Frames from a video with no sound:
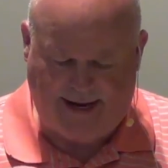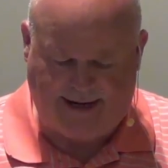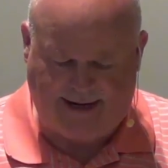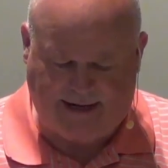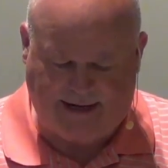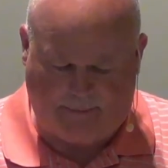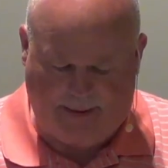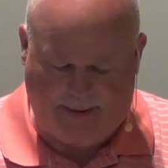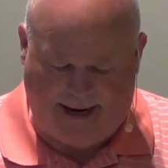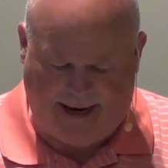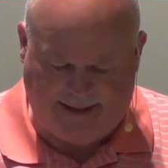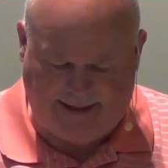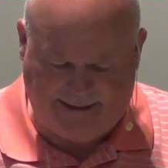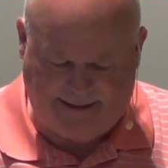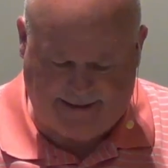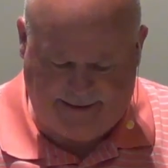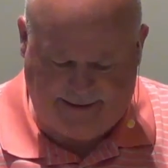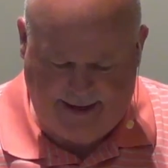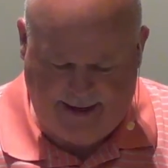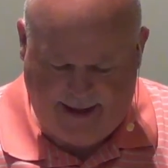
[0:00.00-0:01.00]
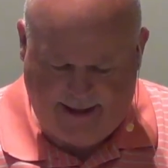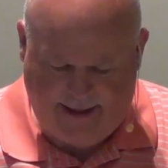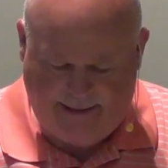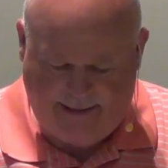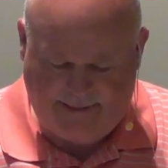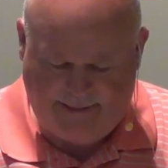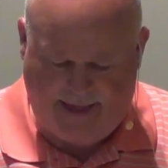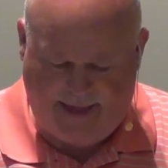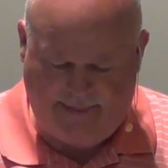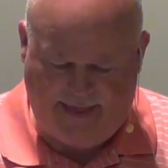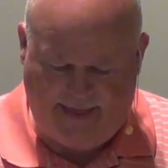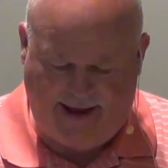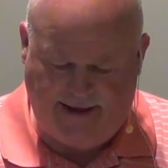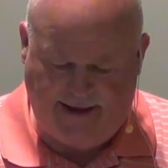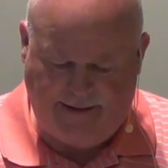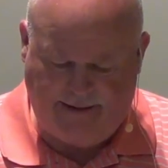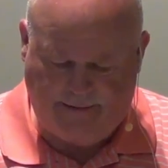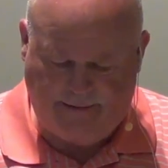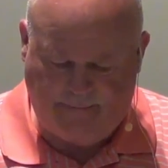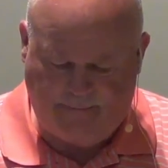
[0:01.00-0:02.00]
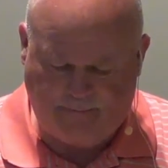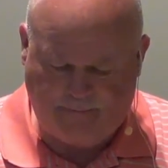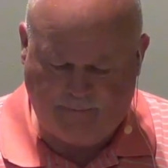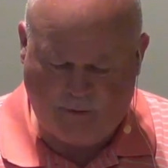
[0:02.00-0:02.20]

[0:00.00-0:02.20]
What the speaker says: and commanded that they